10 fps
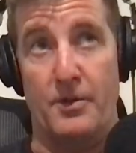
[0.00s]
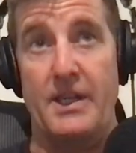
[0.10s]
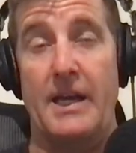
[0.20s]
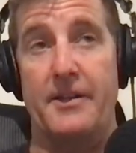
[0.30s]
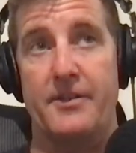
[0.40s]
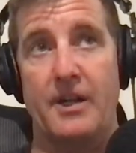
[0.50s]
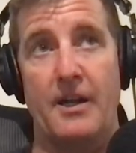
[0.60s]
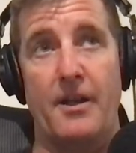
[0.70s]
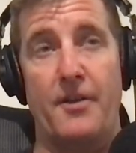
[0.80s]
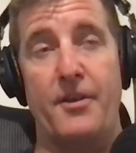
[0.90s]
yes.
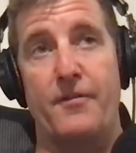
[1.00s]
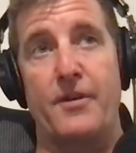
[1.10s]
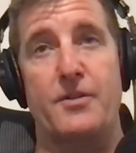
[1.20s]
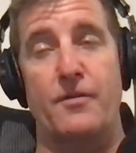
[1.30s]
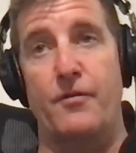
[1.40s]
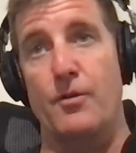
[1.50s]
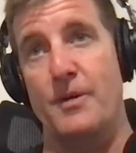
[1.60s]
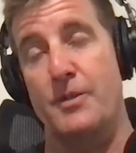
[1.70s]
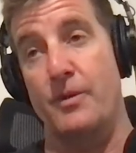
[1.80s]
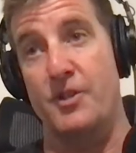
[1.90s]
I think first and
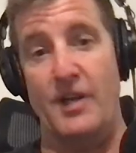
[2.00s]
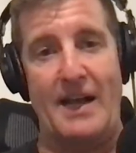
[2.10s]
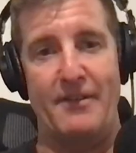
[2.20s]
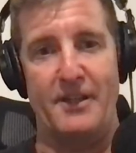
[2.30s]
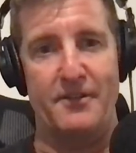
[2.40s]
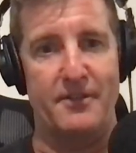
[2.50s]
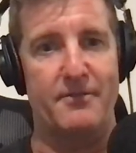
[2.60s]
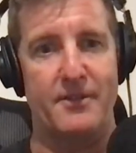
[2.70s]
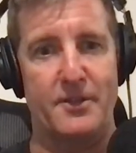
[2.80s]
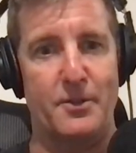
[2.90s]
foremost, we should have it in
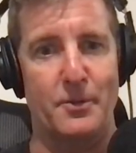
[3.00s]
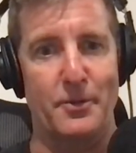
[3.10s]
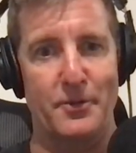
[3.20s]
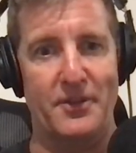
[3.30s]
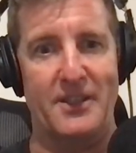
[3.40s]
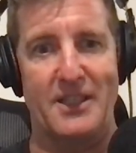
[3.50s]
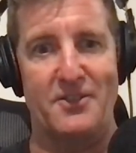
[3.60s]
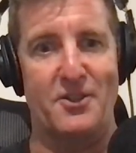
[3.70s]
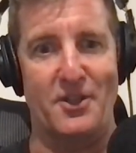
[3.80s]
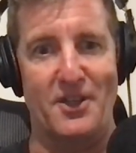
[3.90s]
the schools, and
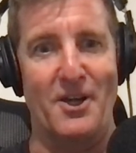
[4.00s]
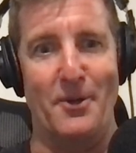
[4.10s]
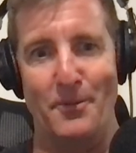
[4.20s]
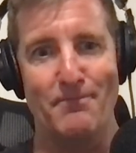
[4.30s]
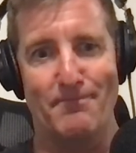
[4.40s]
kids should know